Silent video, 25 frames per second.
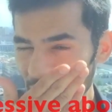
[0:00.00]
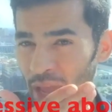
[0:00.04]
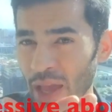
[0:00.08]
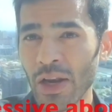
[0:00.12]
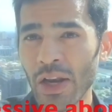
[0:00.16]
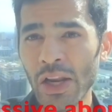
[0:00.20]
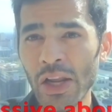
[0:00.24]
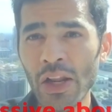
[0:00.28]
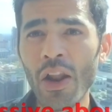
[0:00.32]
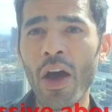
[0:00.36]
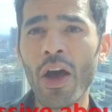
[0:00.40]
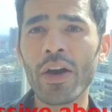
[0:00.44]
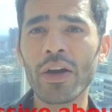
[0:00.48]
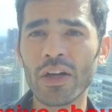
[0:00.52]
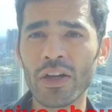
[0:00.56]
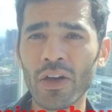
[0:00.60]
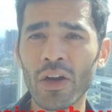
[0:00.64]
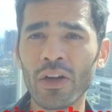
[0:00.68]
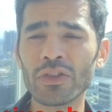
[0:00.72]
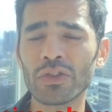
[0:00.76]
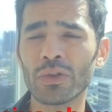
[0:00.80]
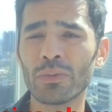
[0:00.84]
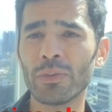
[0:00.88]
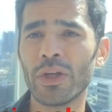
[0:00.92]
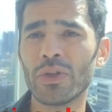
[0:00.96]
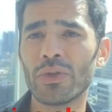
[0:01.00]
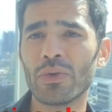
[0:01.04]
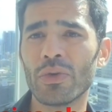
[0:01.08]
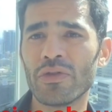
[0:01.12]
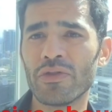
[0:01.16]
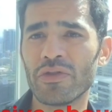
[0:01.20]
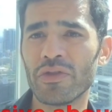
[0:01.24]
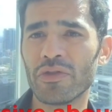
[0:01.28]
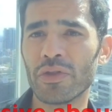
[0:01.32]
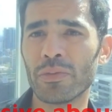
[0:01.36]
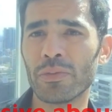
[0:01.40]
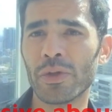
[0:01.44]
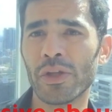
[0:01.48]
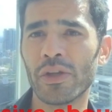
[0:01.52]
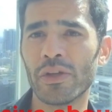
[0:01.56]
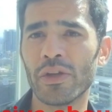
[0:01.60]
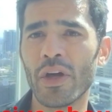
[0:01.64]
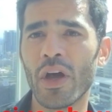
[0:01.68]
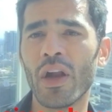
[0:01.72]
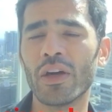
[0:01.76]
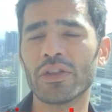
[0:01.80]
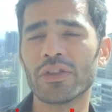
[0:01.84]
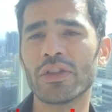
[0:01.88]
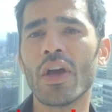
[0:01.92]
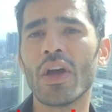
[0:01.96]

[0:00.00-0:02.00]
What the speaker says: And Elon had also made $250 million.